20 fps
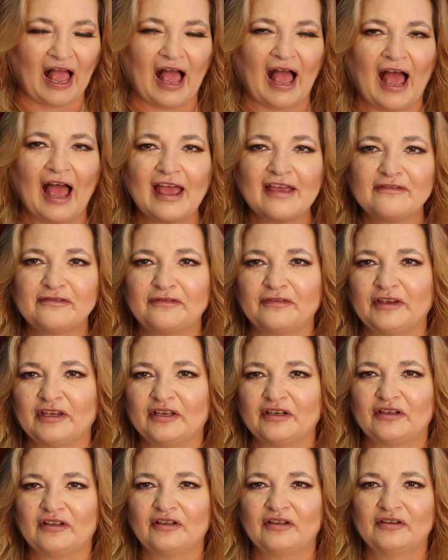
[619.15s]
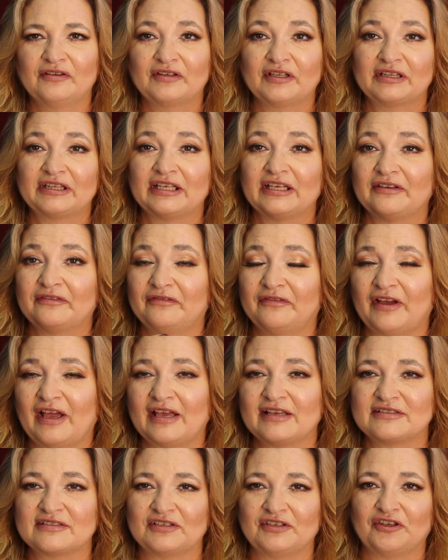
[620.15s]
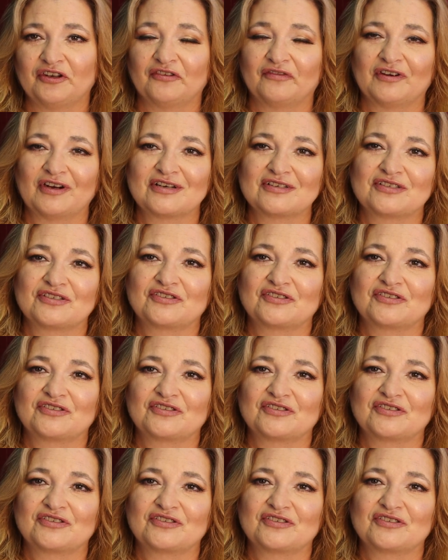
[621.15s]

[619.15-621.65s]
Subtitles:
I feel that the advice the universe